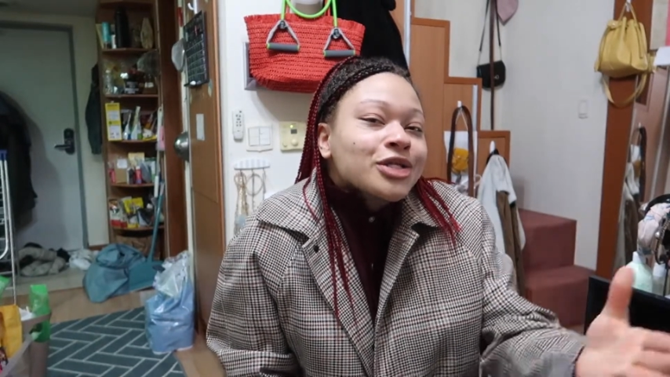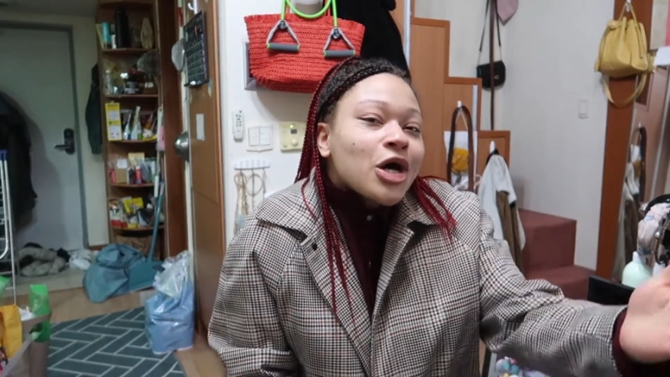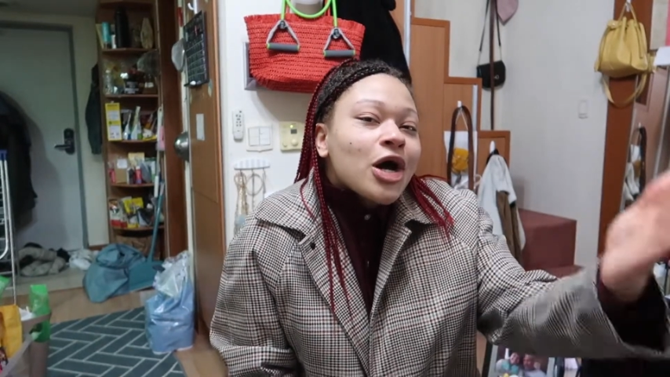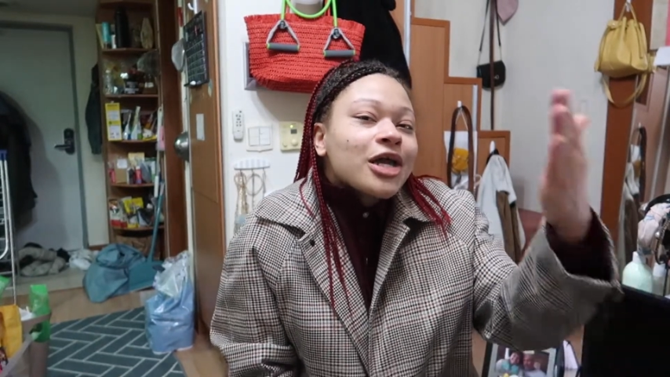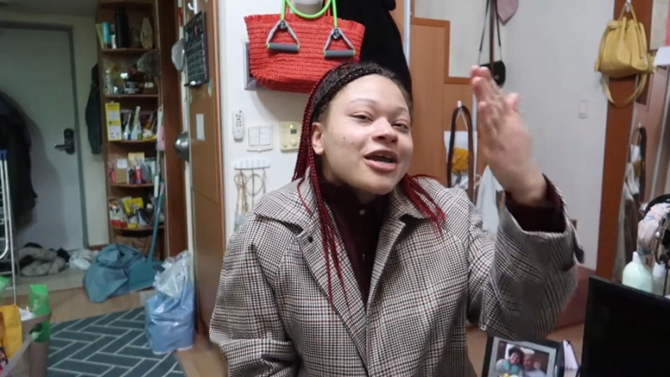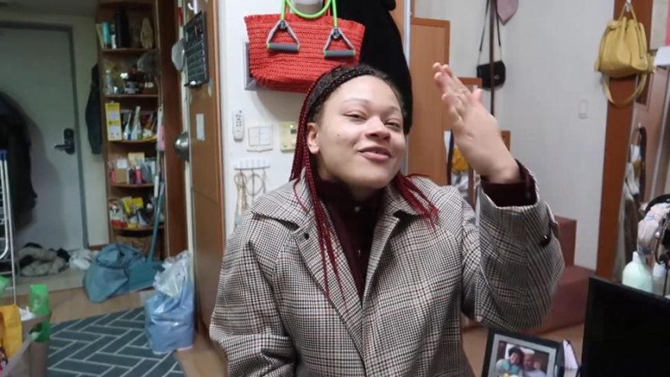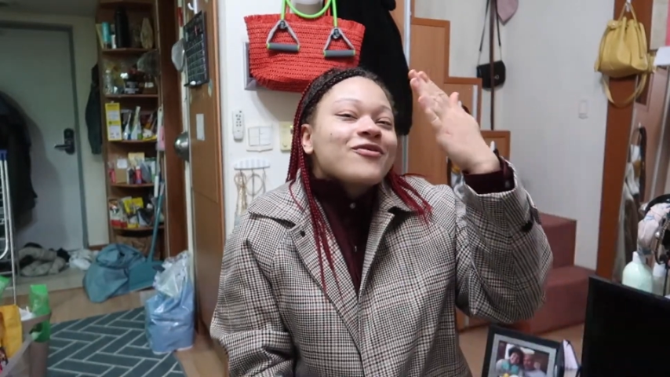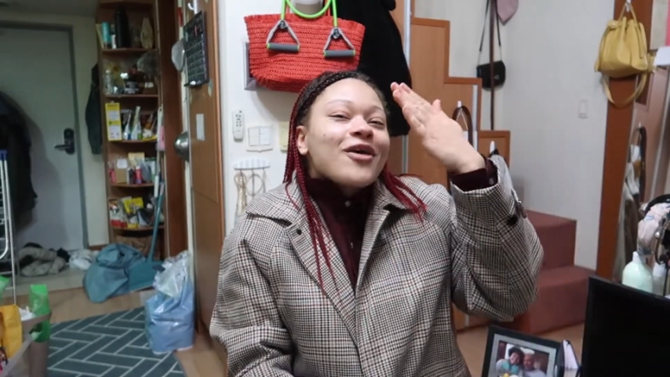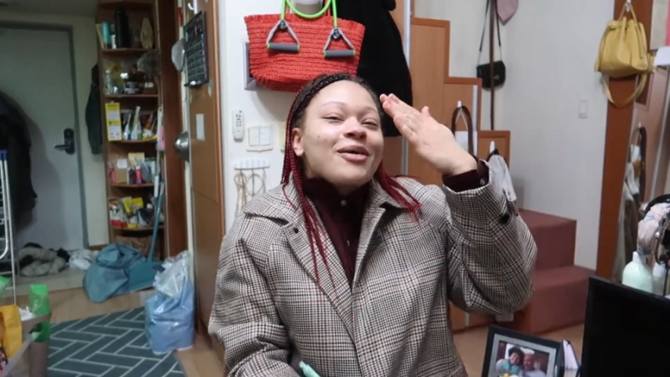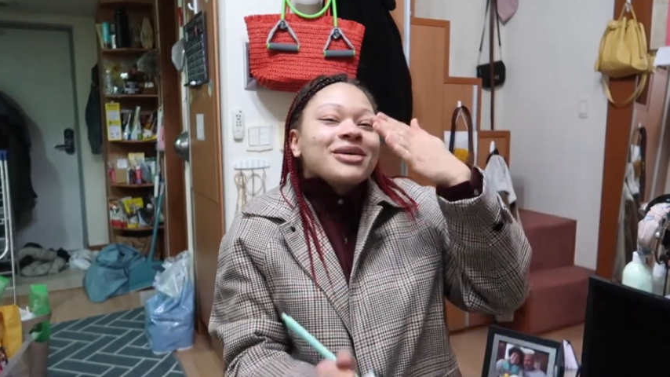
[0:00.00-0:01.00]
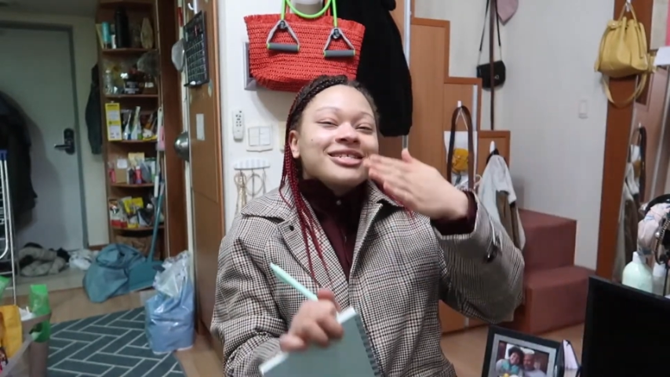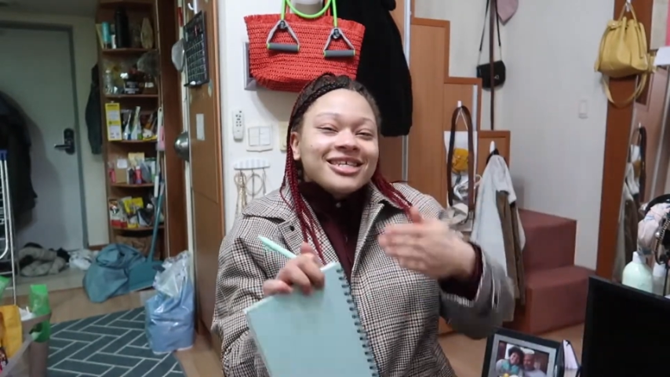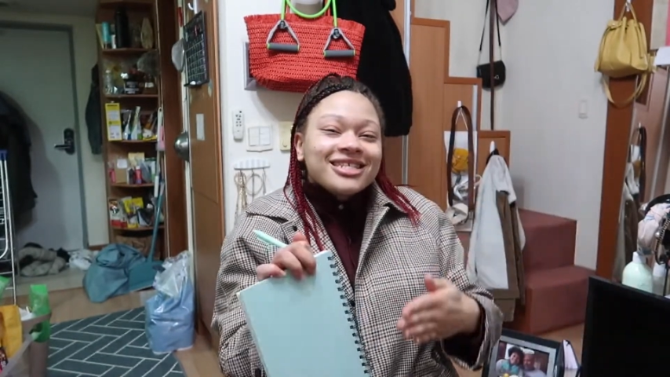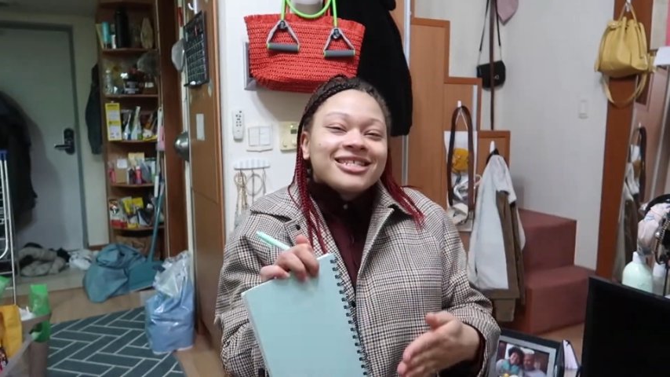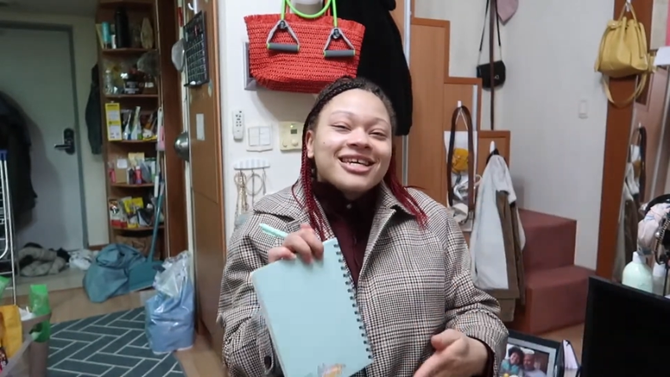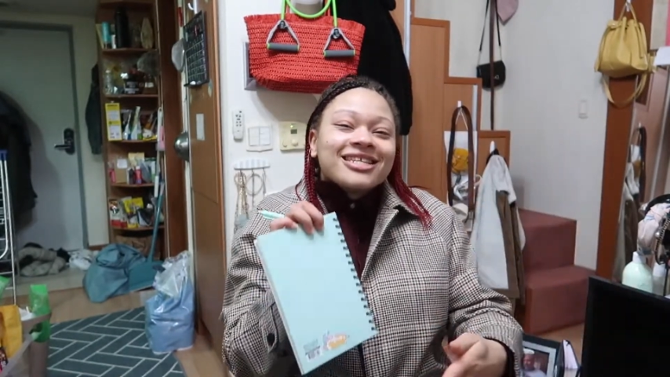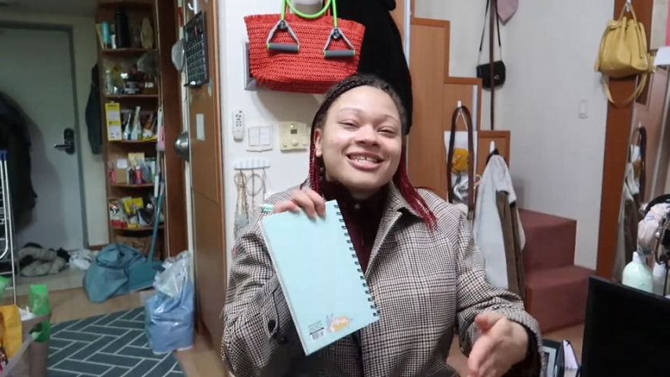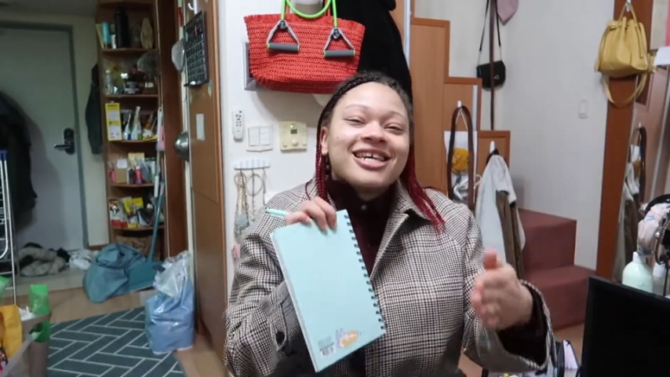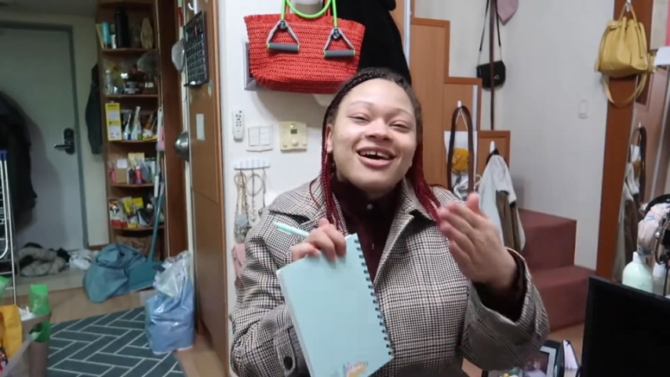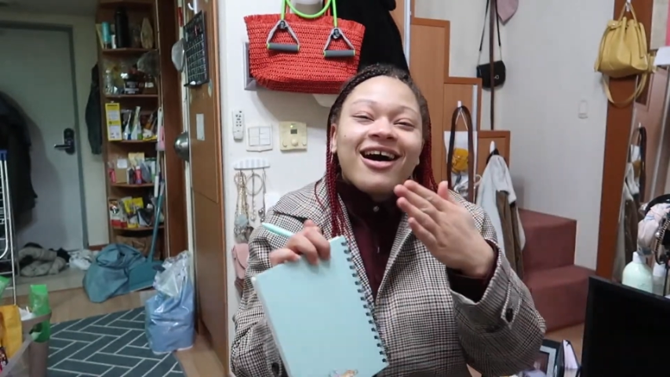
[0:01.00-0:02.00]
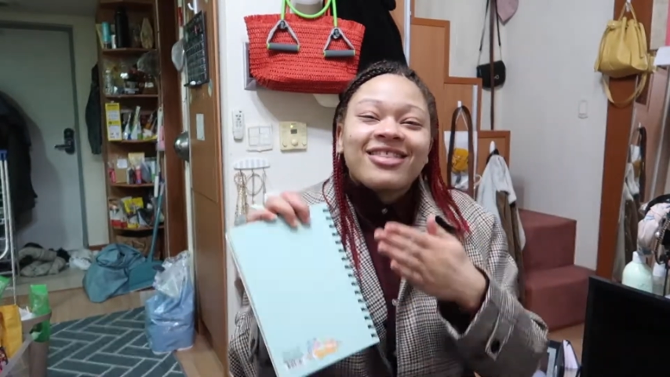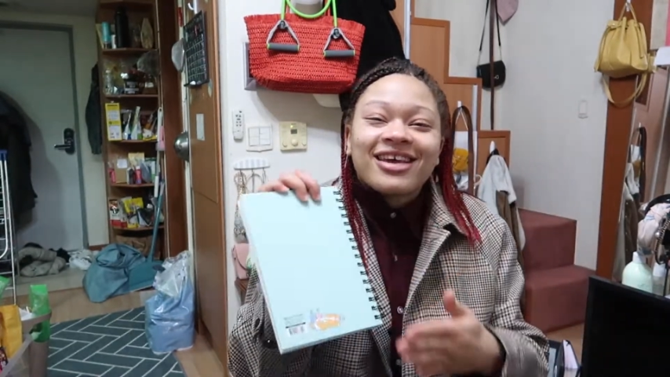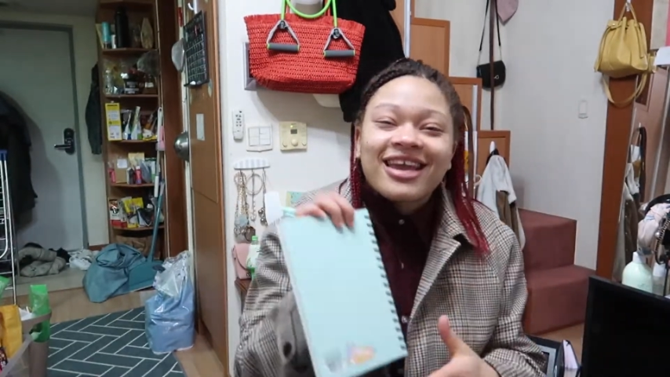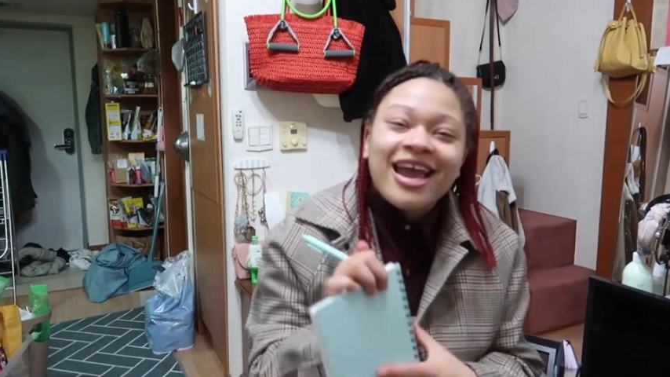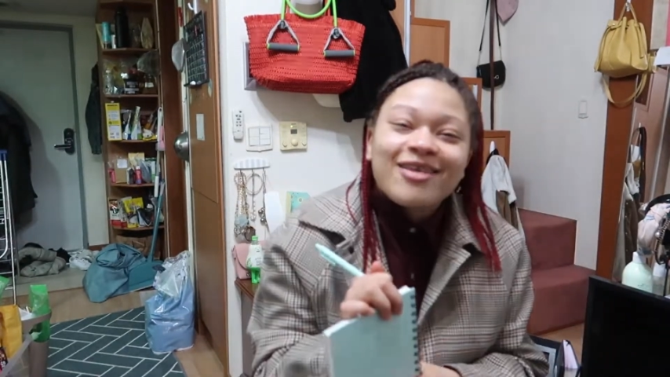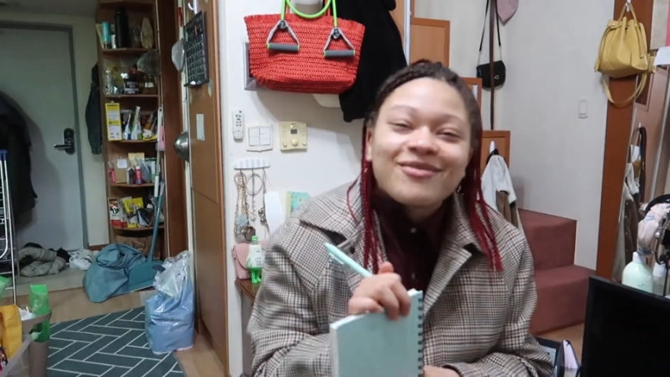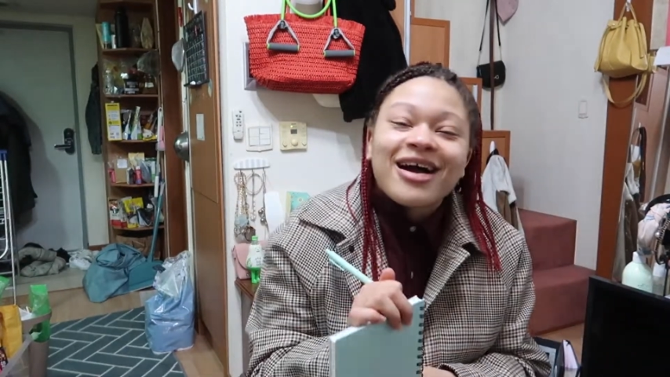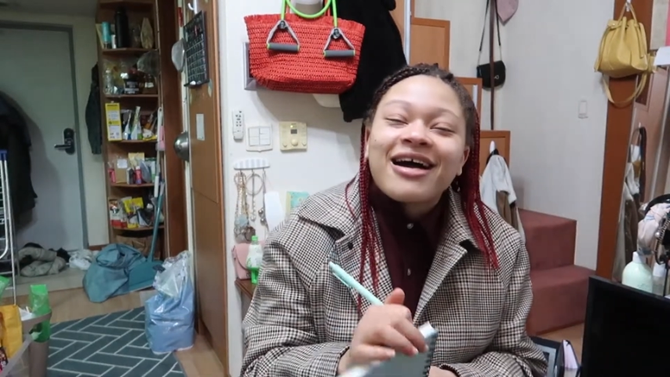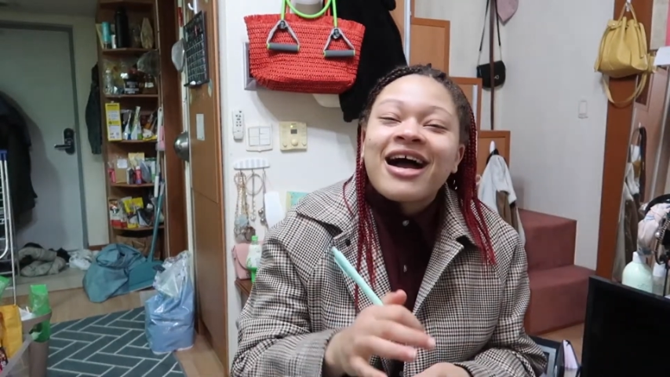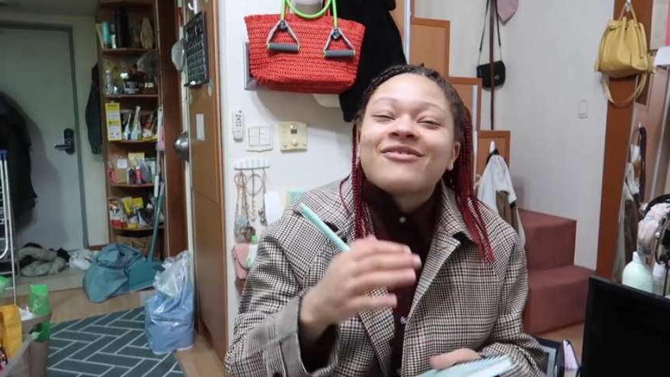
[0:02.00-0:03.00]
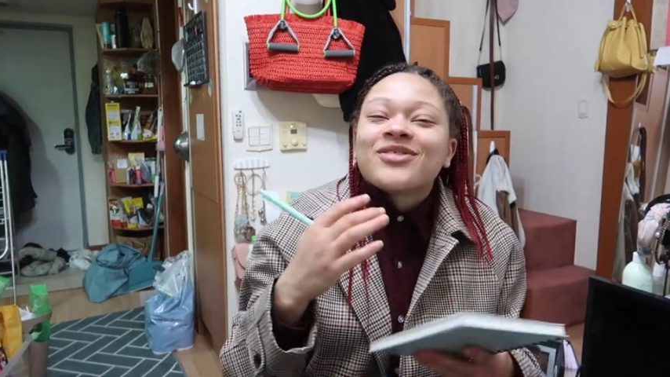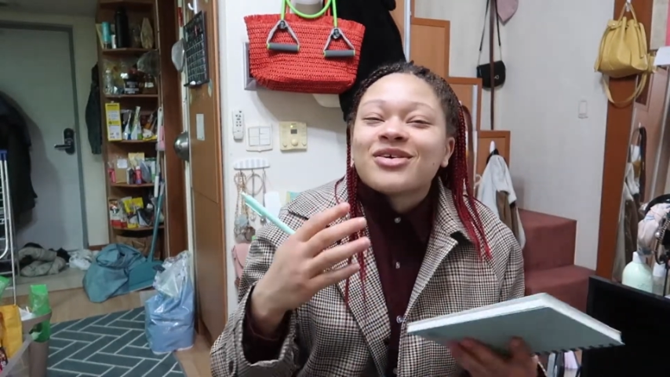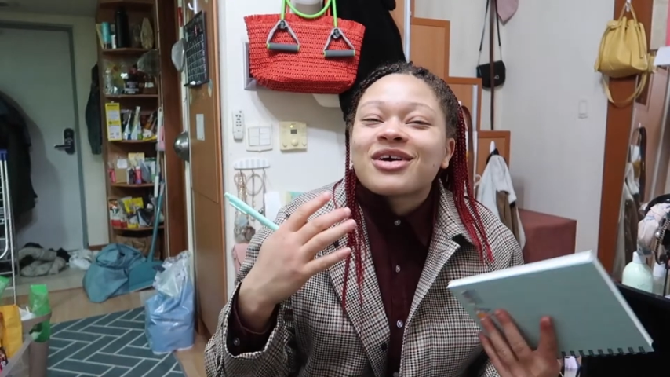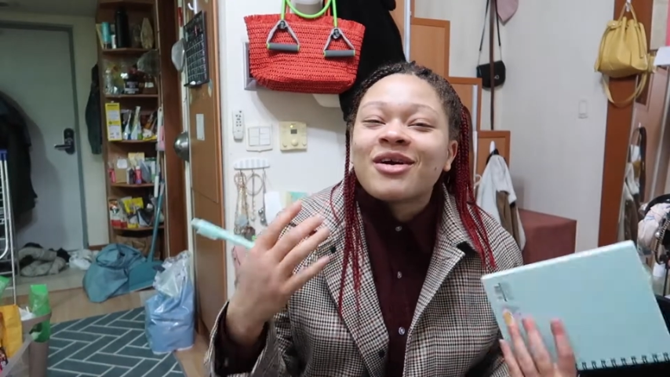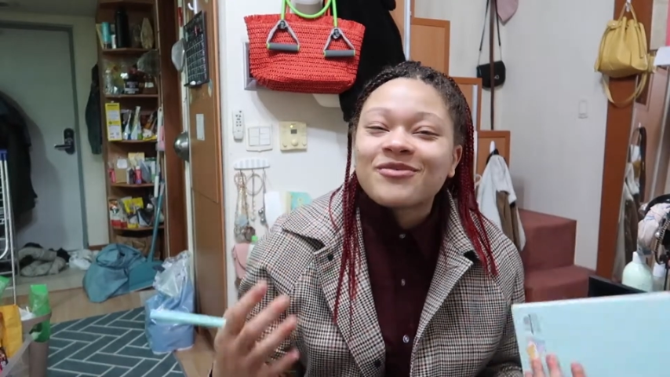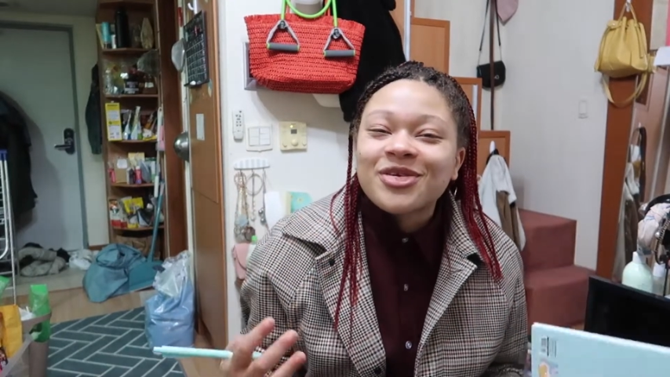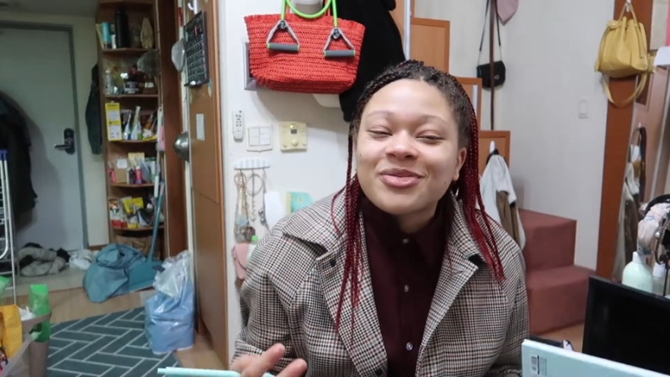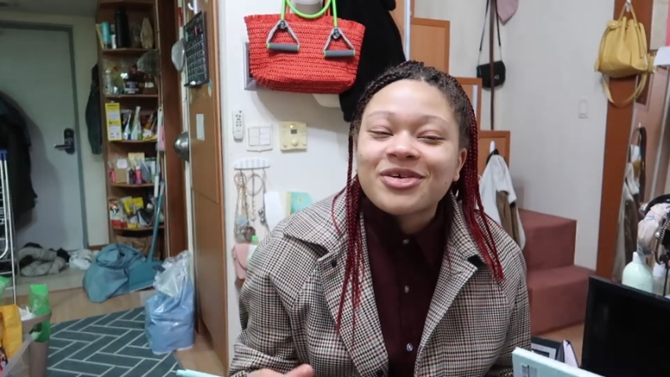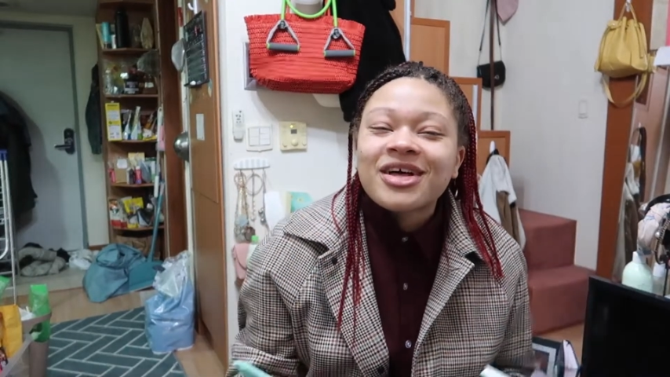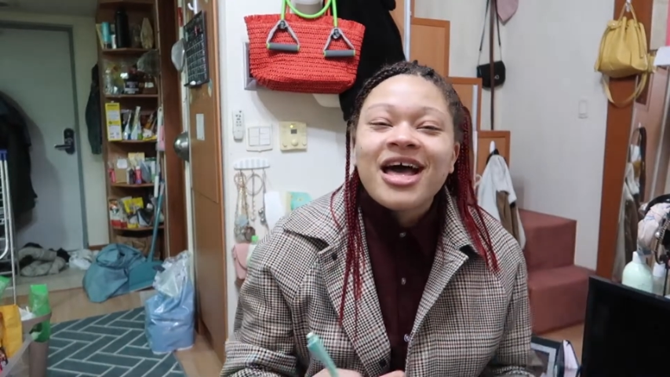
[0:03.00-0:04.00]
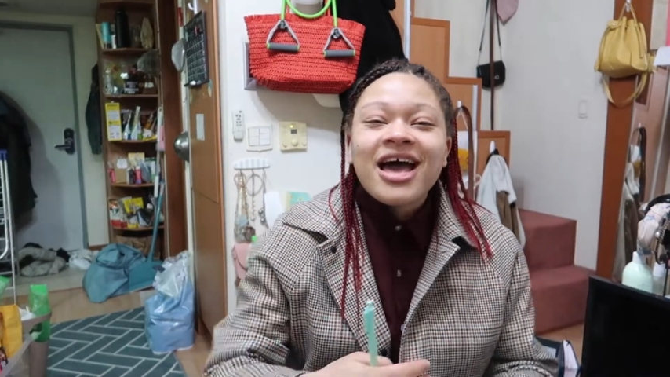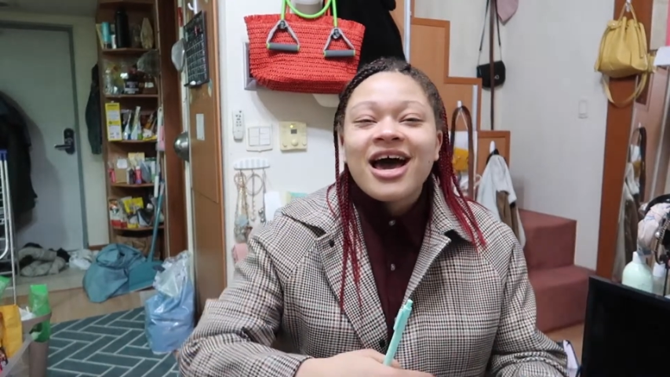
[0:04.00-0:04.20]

talking from a distance on the camera, I feel comfortable,